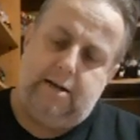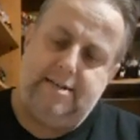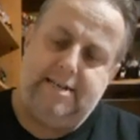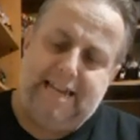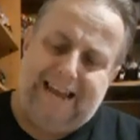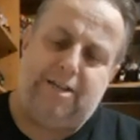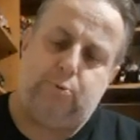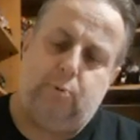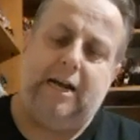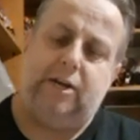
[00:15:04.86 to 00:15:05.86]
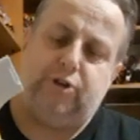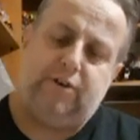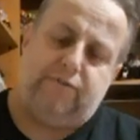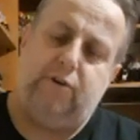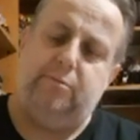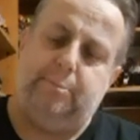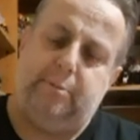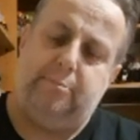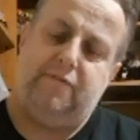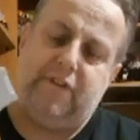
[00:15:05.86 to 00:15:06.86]
yes, when I transformed him
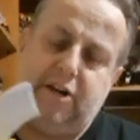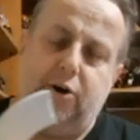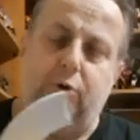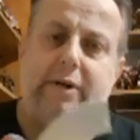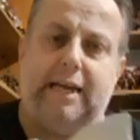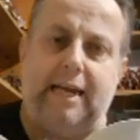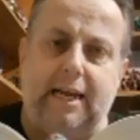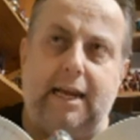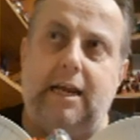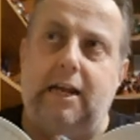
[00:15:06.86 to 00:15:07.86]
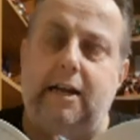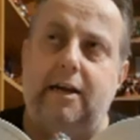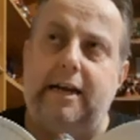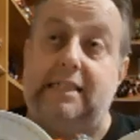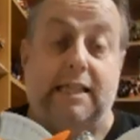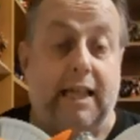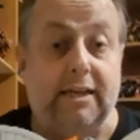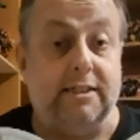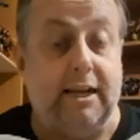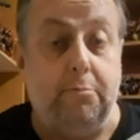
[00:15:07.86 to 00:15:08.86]
in the video, his
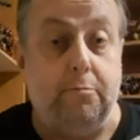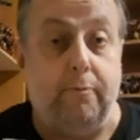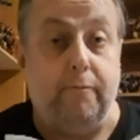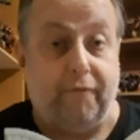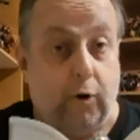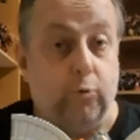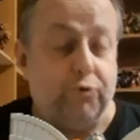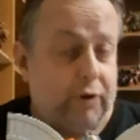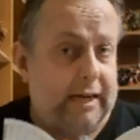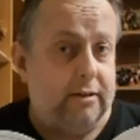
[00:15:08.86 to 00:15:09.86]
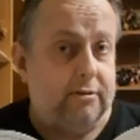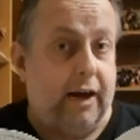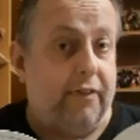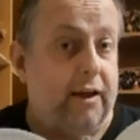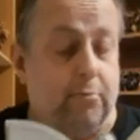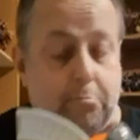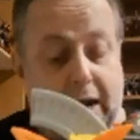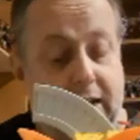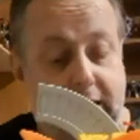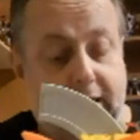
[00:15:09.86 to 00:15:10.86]
legs didn't fold right. I think
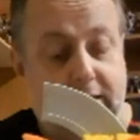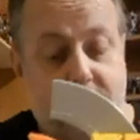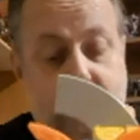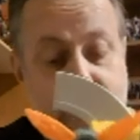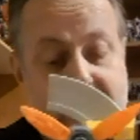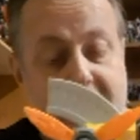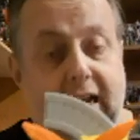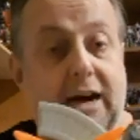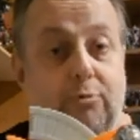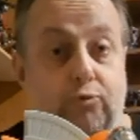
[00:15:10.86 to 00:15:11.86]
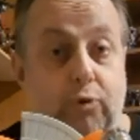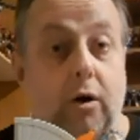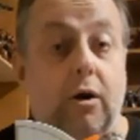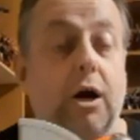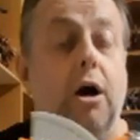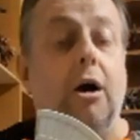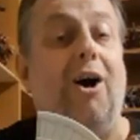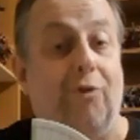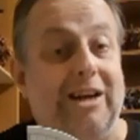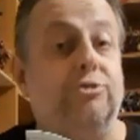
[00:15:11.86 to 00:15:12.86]
my legs on this guy were wrong,
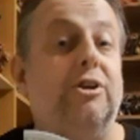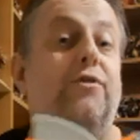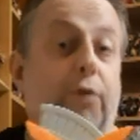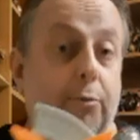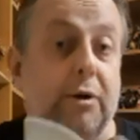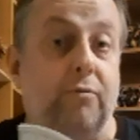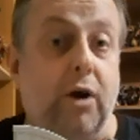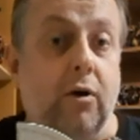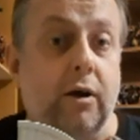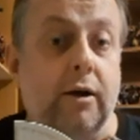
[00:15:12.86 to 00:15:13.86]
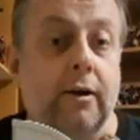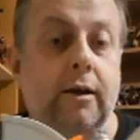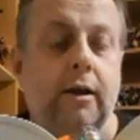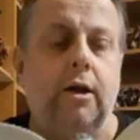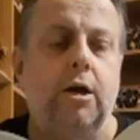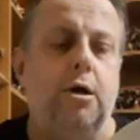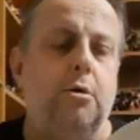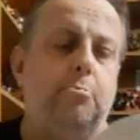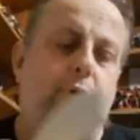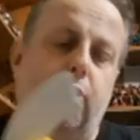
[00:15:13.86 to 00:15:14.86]
or I transformed him wrong.
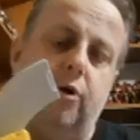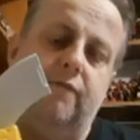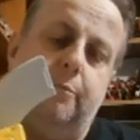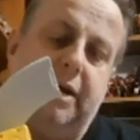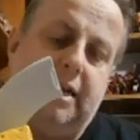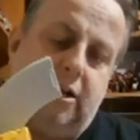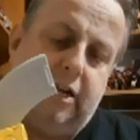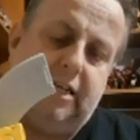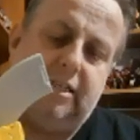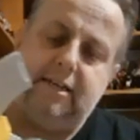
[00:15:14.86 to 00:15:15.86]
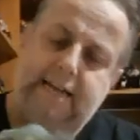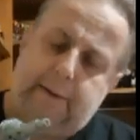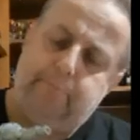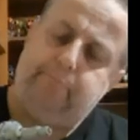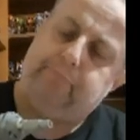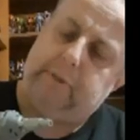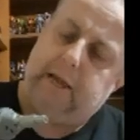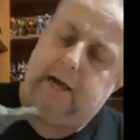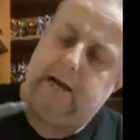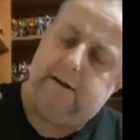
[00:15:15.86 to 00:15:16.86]
But if I'm being honest, yep,
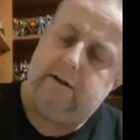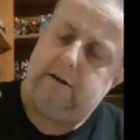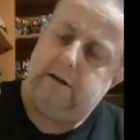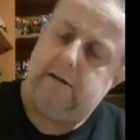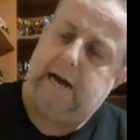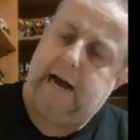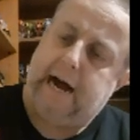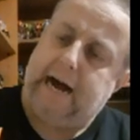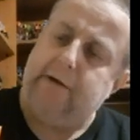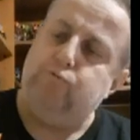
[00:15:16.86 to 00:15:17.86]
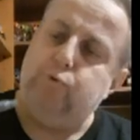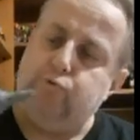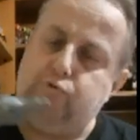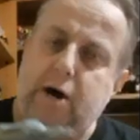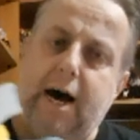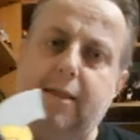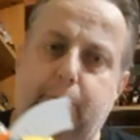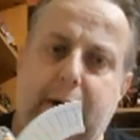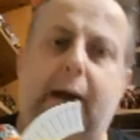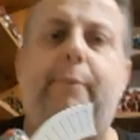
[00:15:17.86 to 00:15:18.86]
I would rather
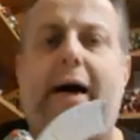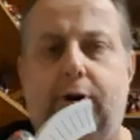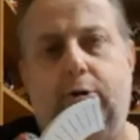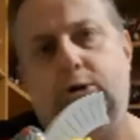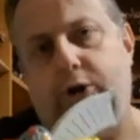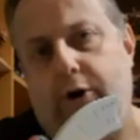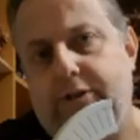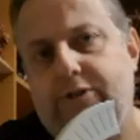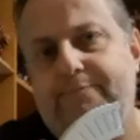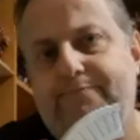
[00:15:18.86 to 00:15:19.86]
buy Pangu toys.